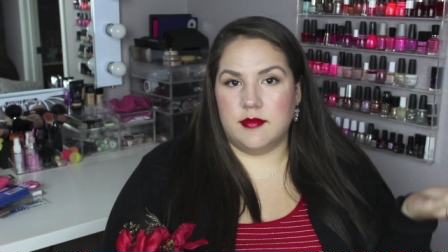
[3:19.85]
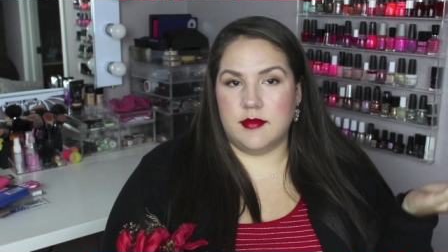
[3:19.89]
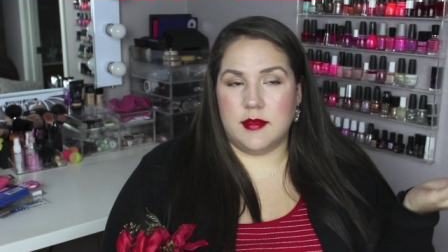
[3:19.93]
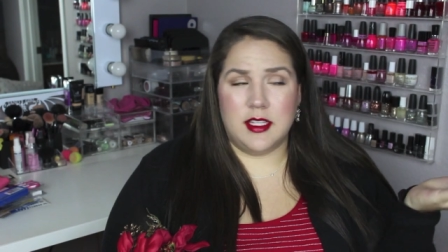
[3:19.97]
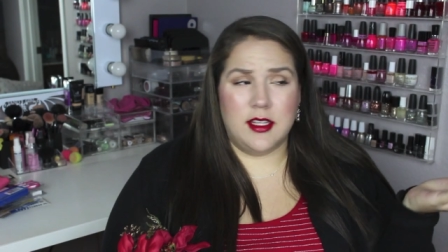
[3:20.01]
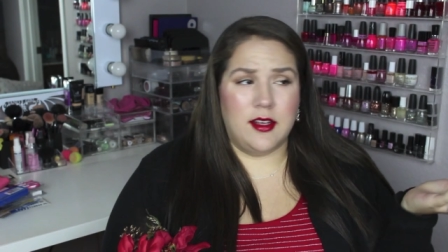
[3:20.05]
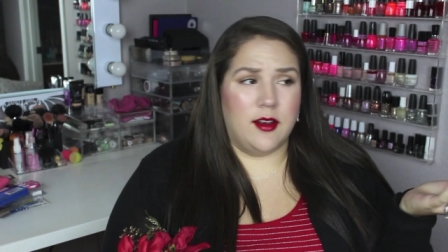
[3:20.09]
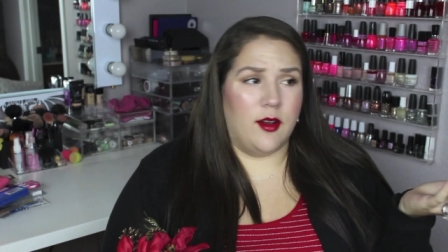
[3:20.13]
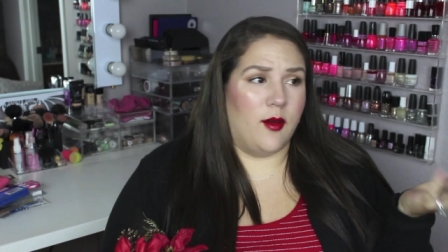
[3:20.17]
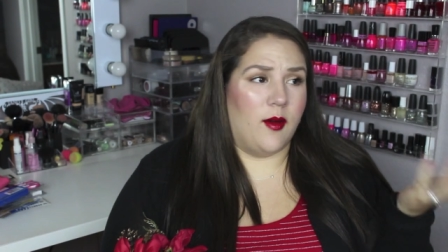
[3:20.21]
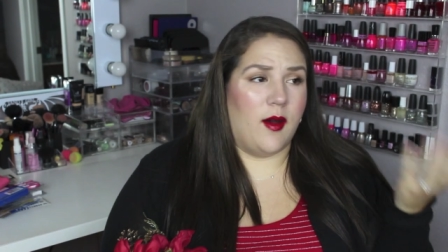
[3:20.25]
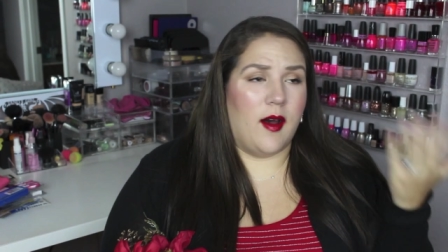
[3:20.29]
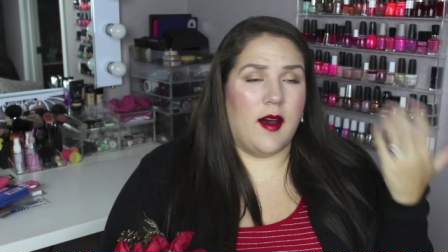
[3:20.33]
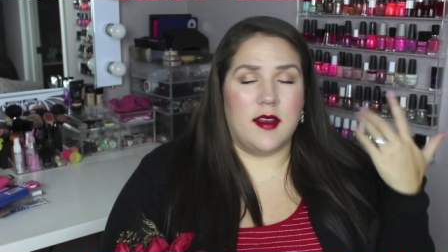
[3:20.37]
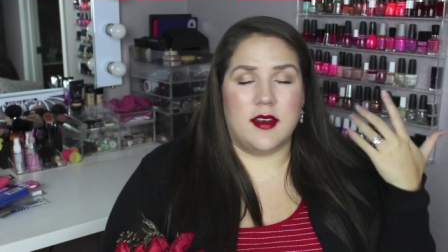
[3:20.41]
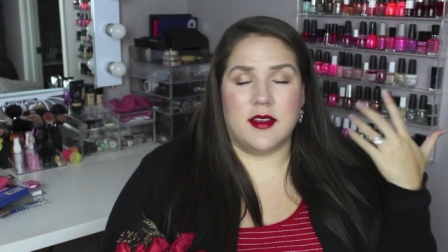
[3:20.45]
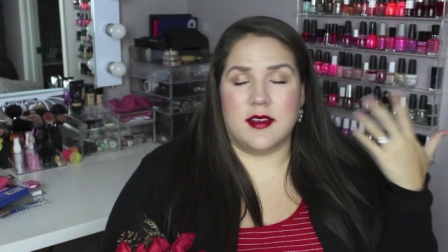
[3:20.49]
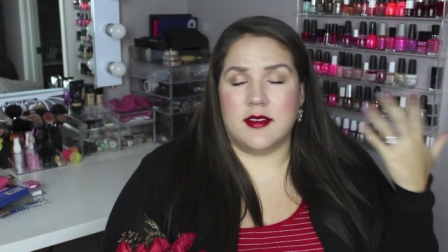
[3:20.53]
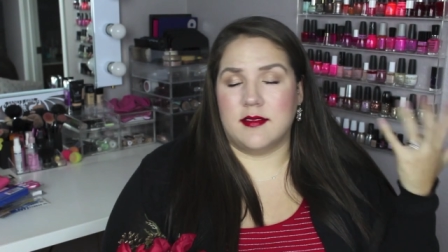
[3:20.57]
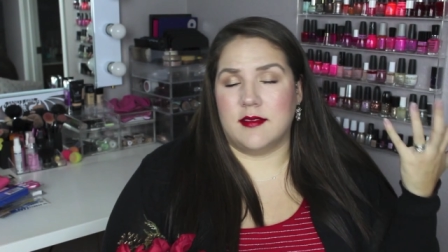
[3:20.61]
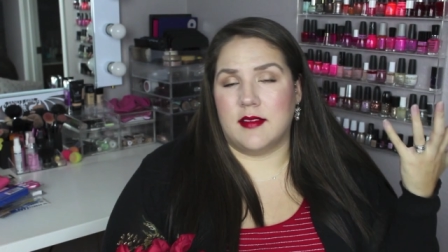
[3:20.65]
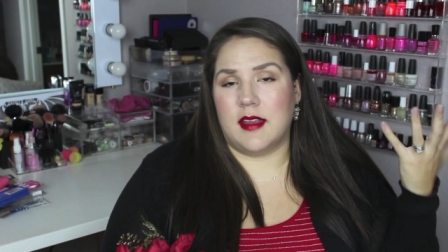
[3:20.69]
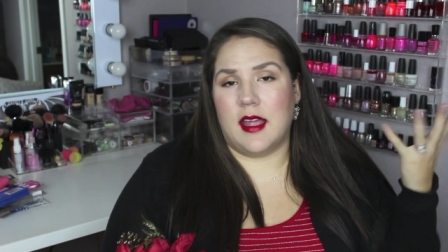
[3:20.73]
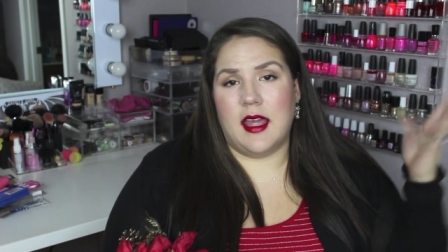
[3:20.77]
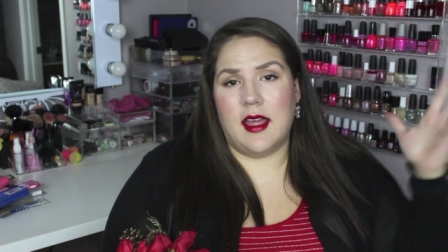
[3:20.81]
you know, on
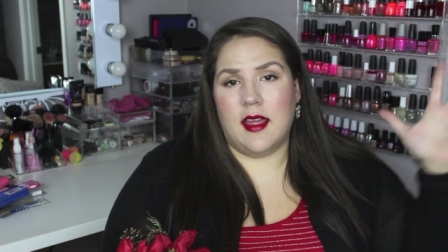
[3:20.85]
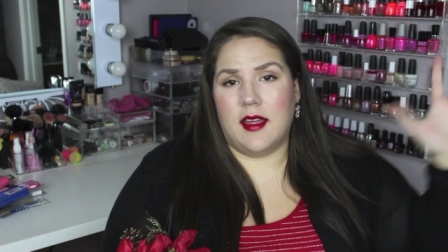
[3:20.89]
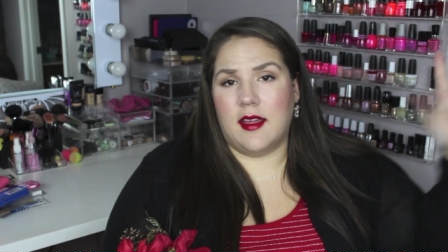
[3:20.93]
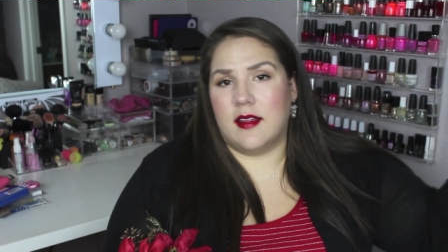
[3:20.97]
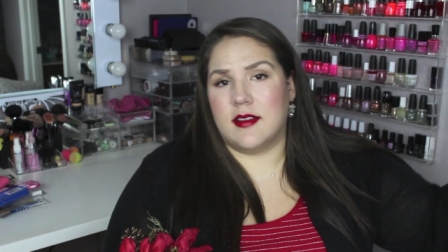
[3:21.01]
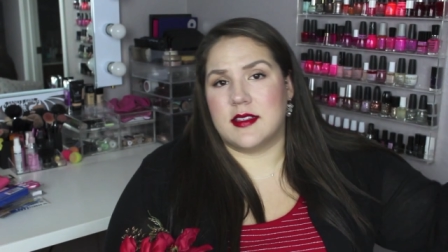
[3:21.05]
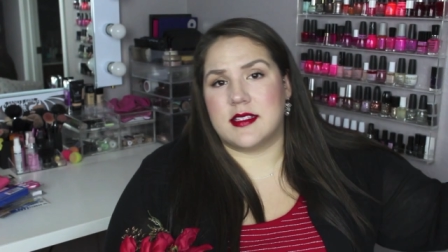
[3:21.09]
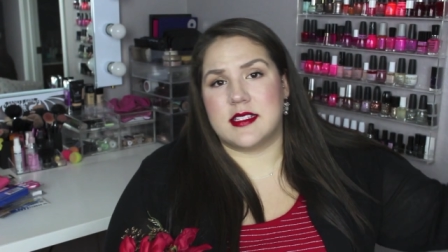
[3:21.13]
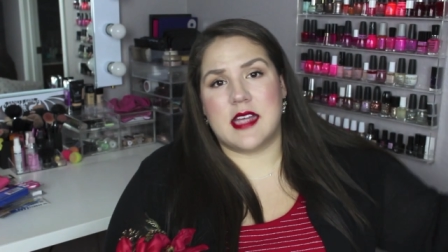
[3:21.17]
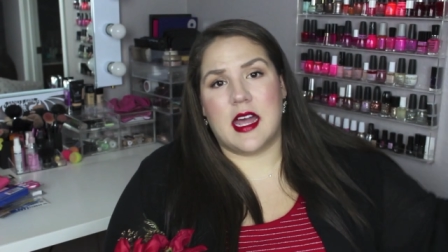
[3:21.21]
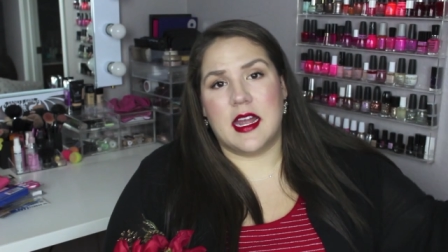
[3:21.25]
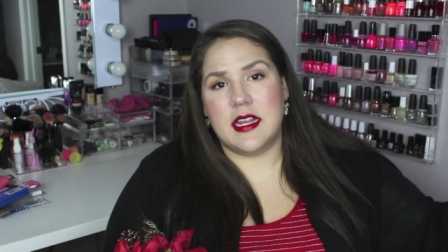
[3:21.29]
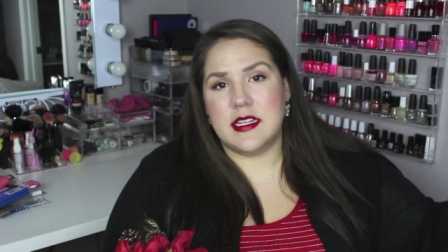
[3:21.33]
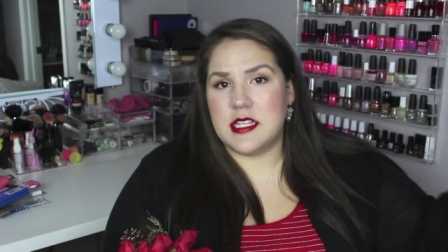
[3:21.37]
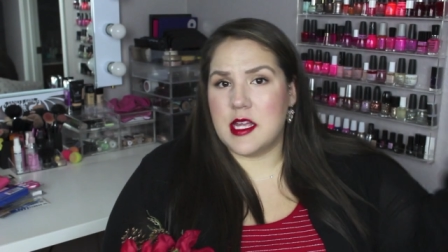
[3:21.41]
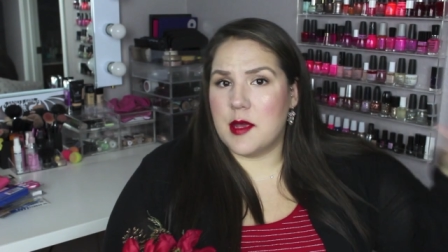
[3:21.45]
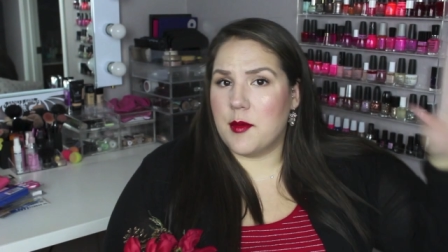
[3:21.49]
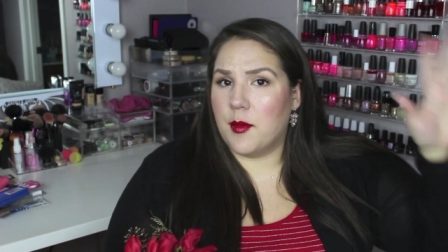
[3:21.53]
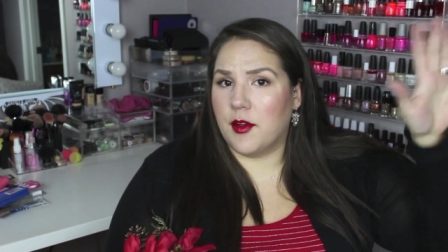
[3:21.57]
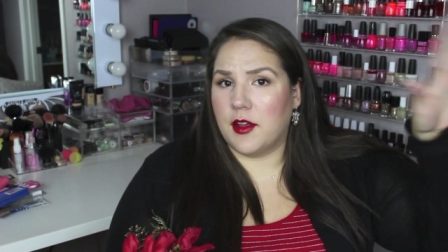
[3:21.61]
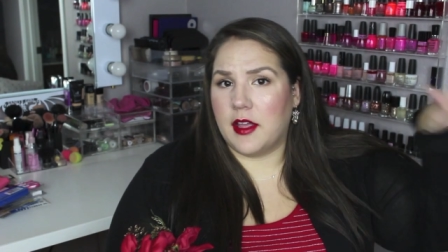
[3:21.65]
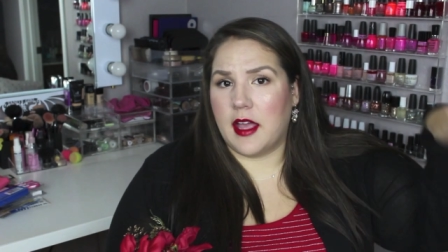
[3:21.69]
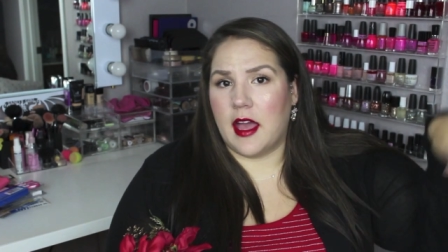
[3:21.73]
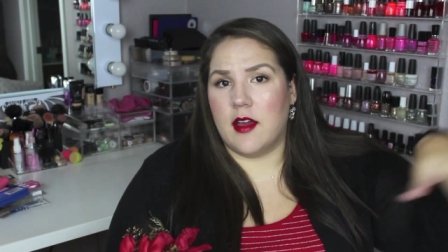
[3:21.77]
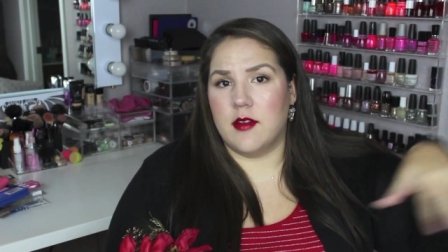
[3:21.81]
an side
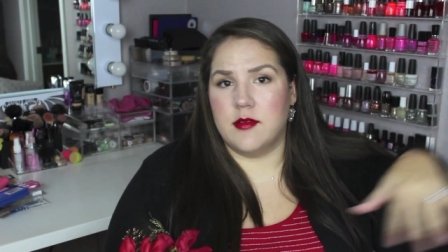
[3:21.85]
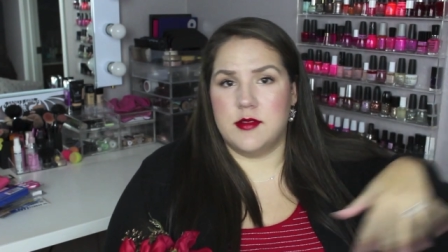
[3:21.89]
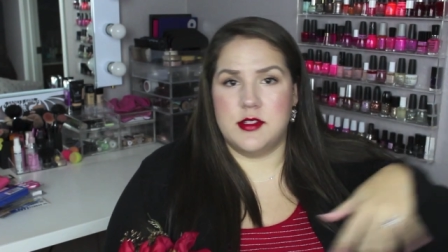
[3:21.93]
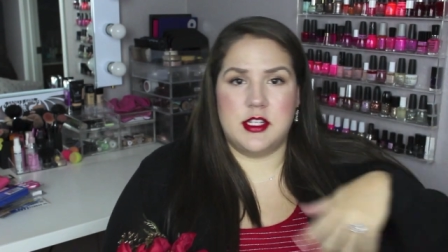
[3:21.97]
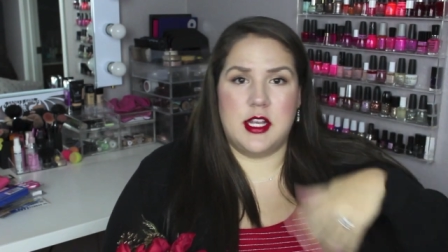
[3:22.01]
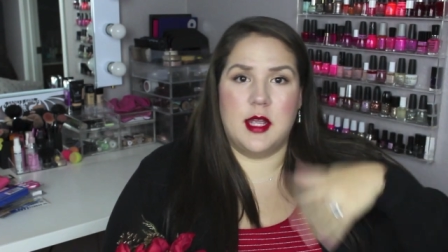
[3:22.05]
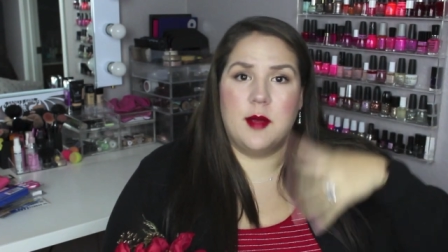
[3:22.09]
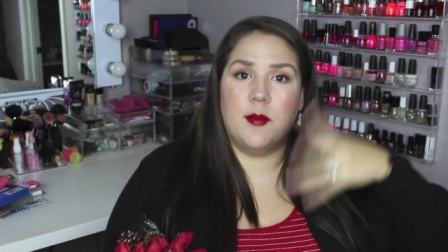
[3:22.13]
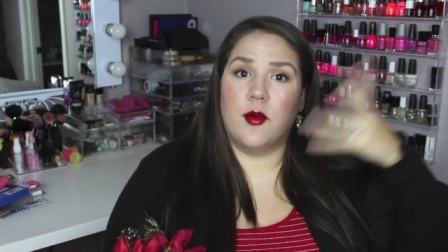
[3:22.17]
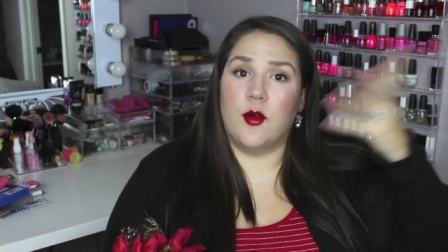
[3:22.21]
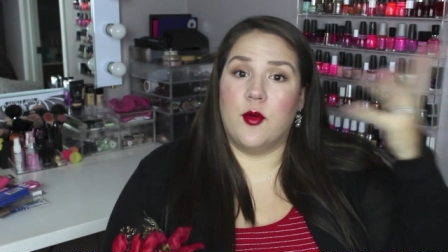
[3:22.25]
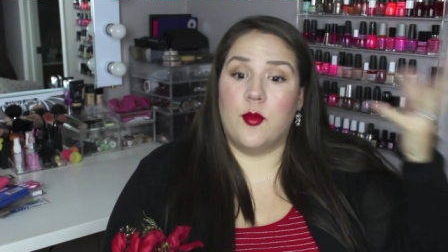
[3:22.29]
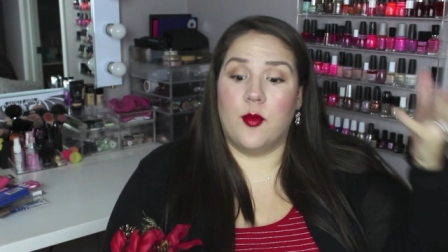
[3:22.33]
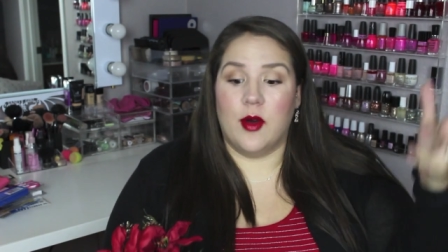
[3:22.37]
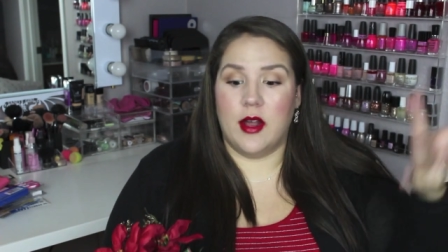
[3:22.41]
table, couch table,